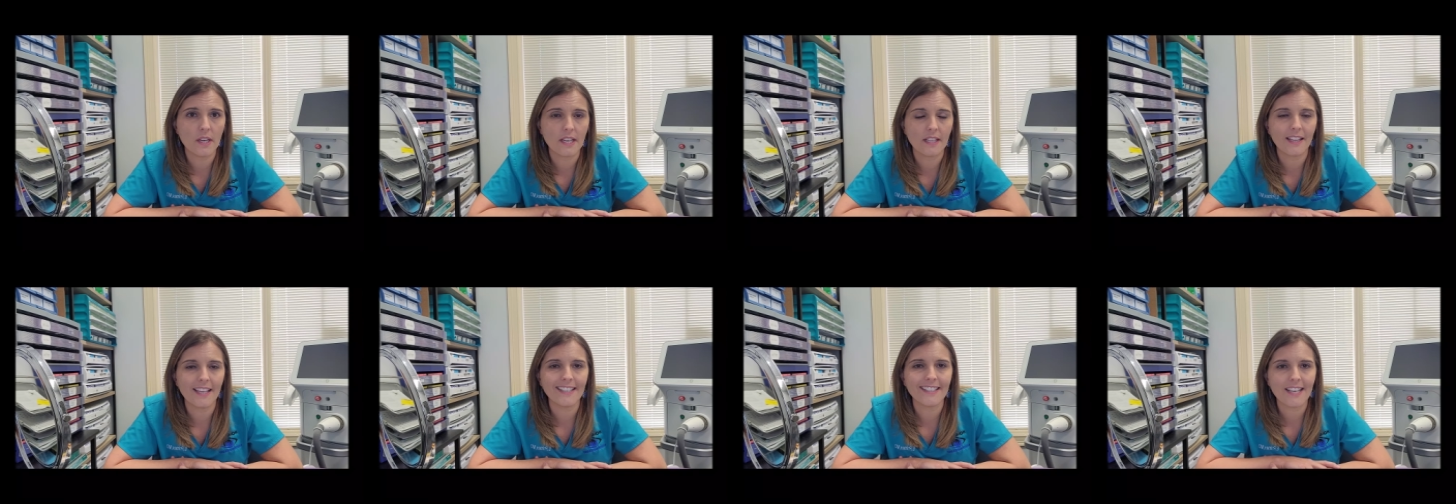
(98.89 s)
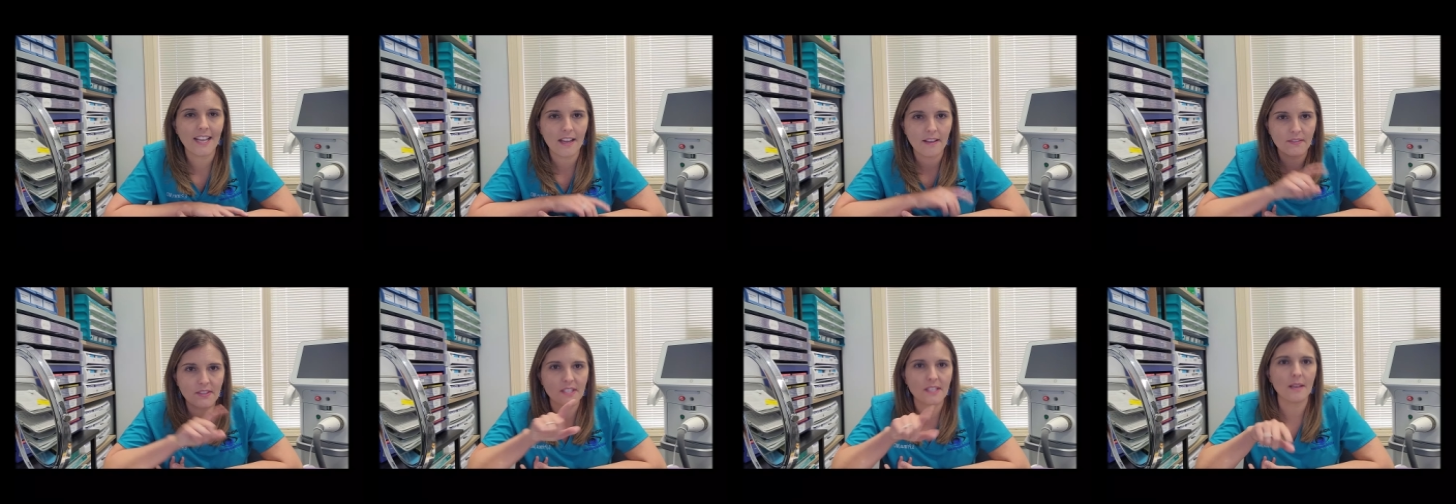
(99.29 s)
I like to
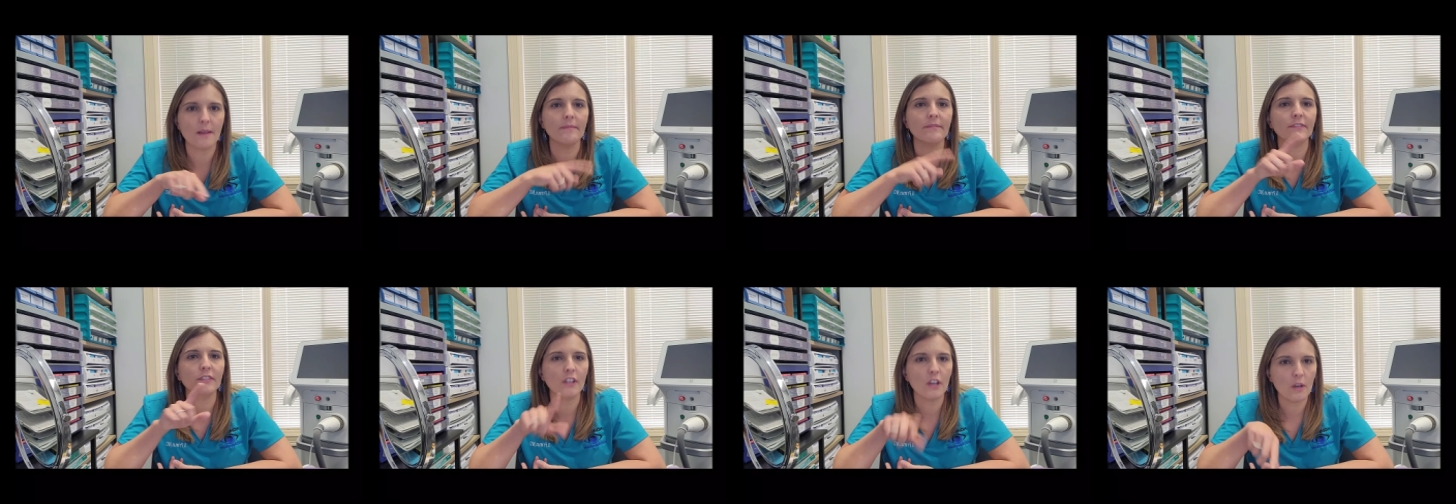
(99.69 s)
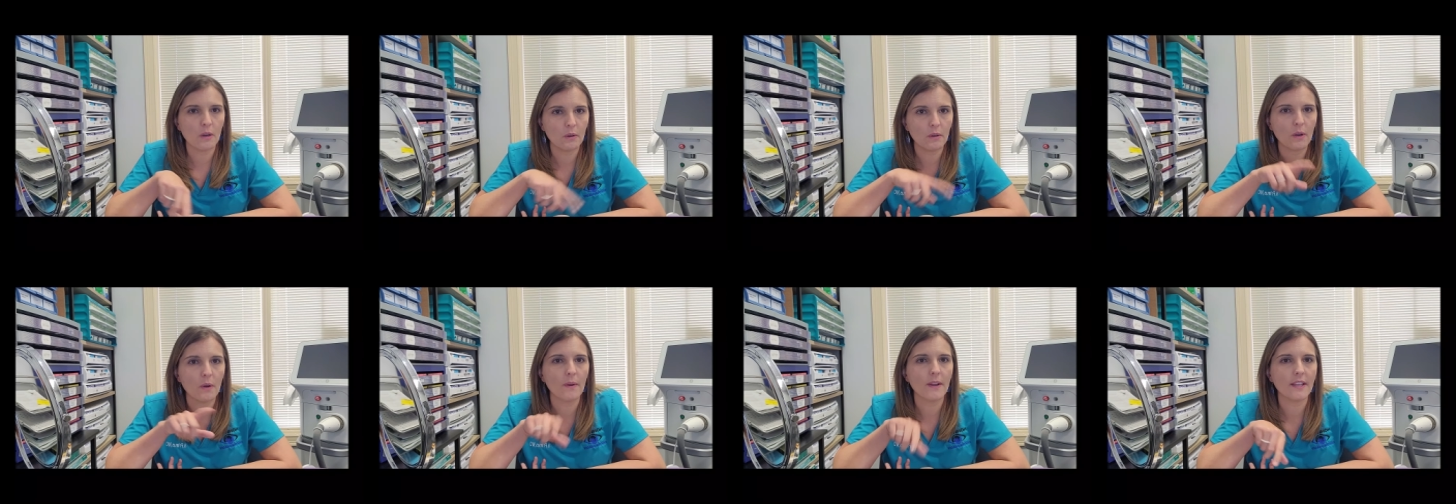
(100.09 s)
have some flow
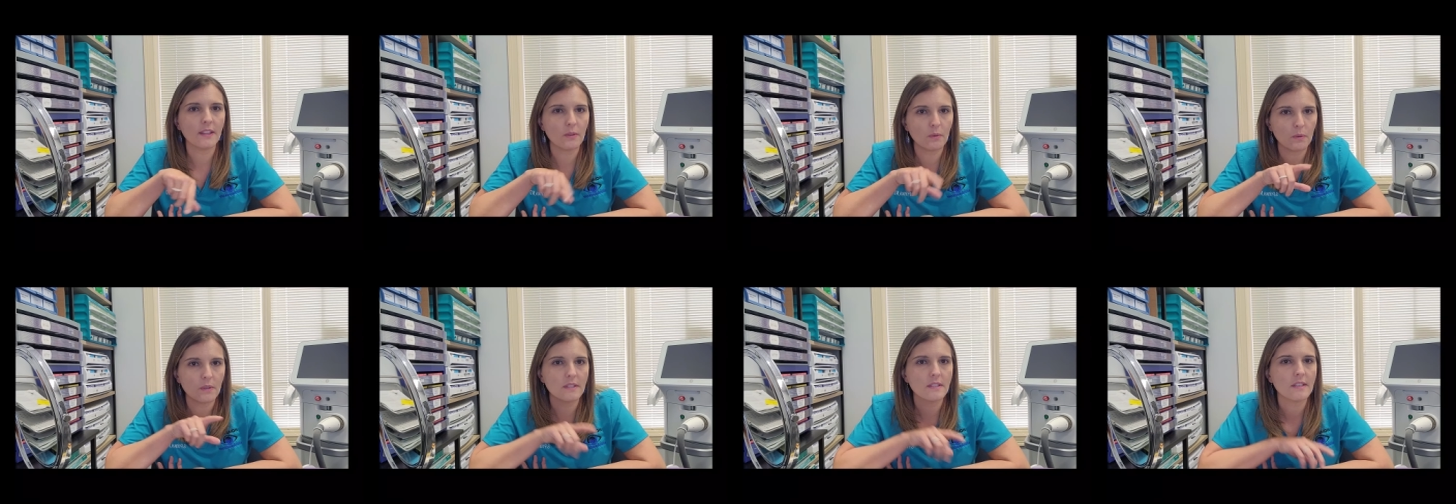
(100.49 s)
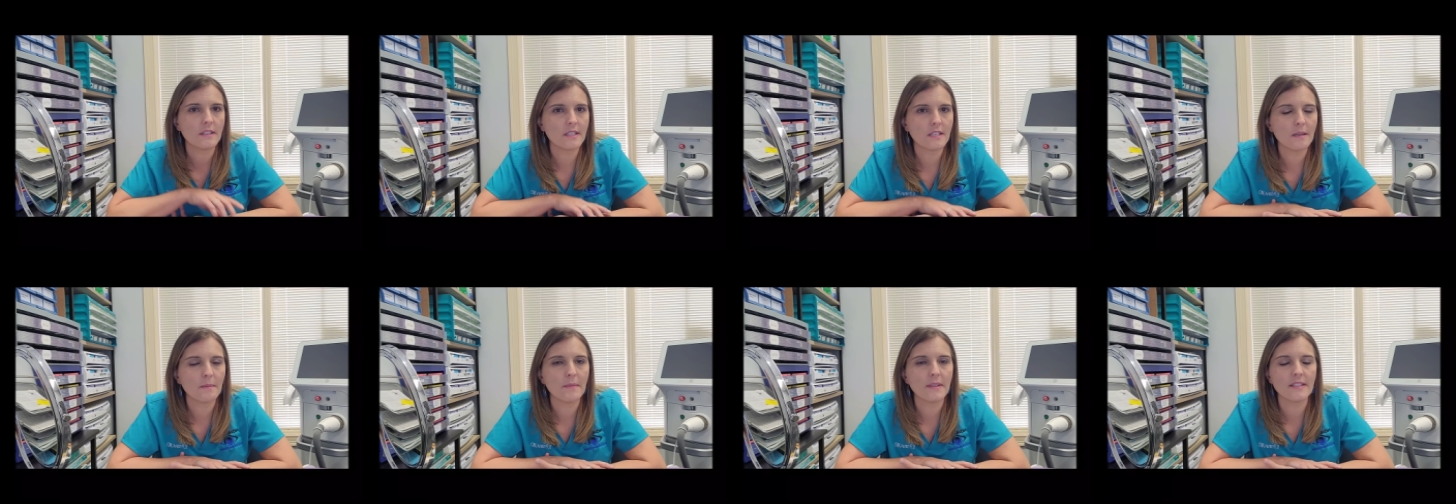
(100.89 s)
going through a
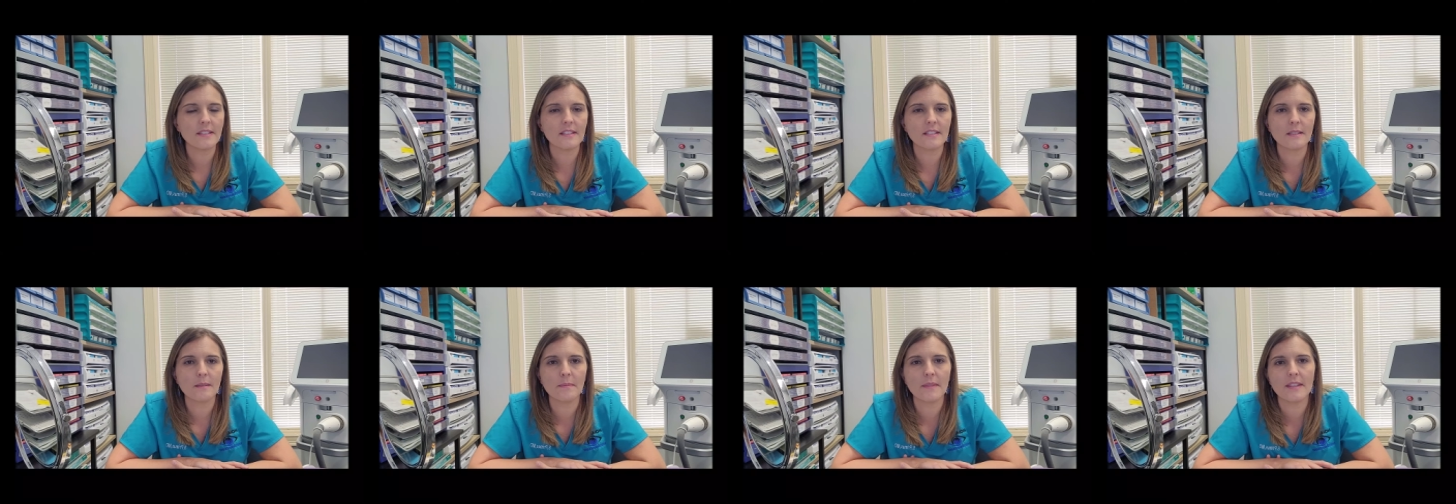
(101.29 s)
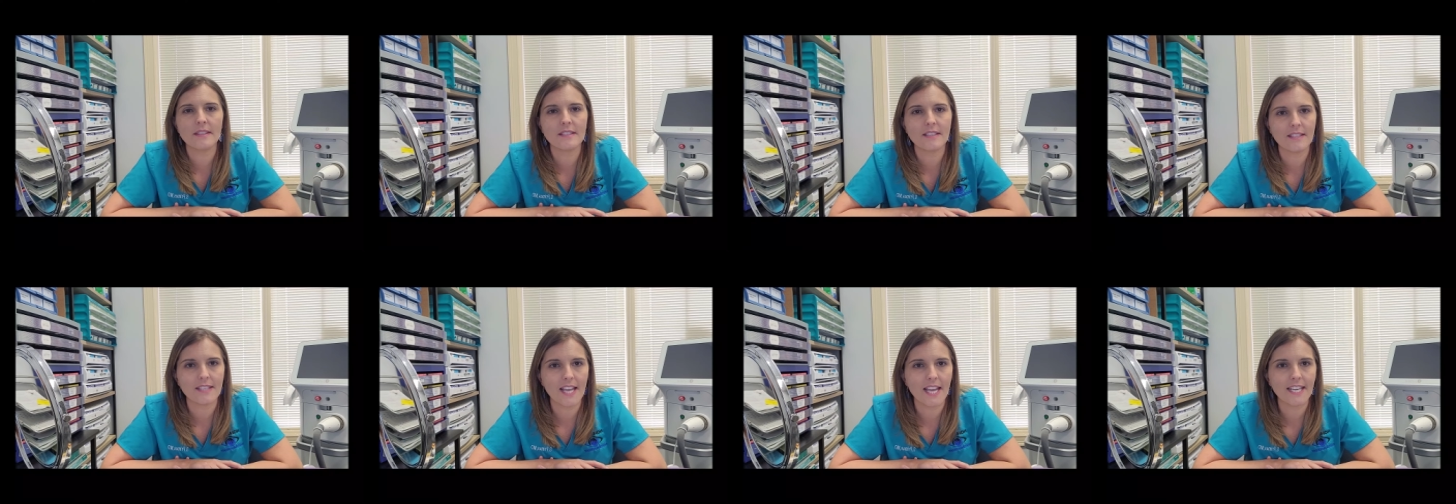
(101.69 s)
system that's
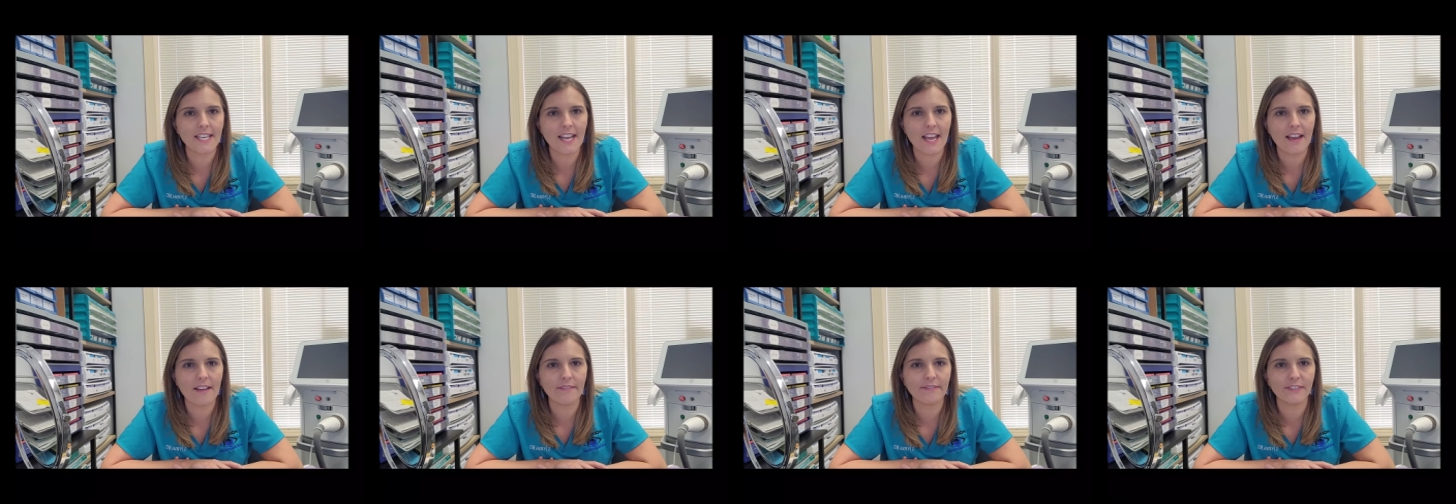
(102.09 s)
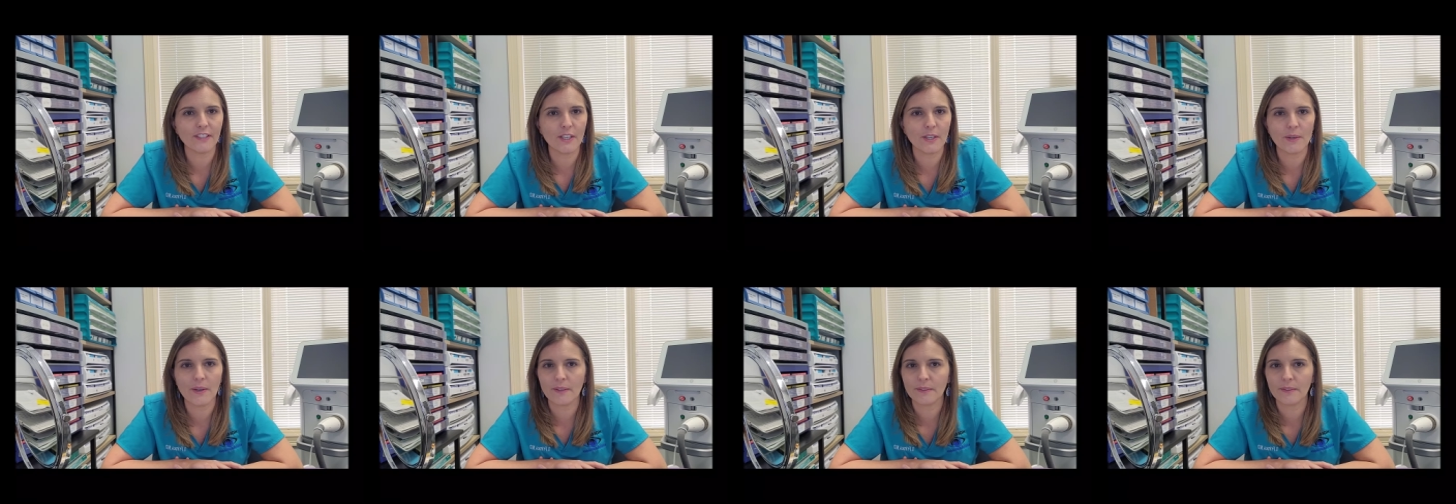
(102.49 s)
designed to have flow.